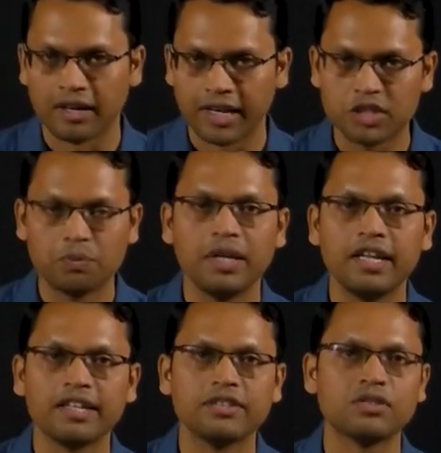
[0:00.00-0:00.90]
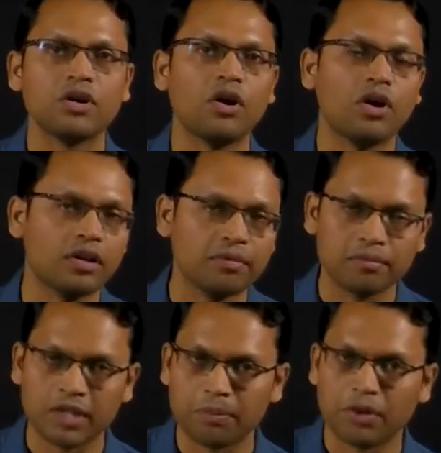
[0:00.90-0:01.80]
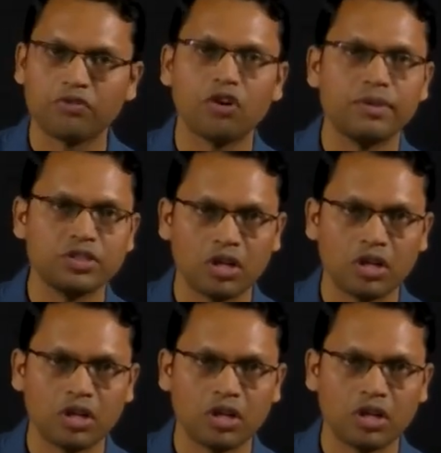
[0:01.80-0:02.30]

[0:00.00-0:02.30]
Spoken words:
experience or their performance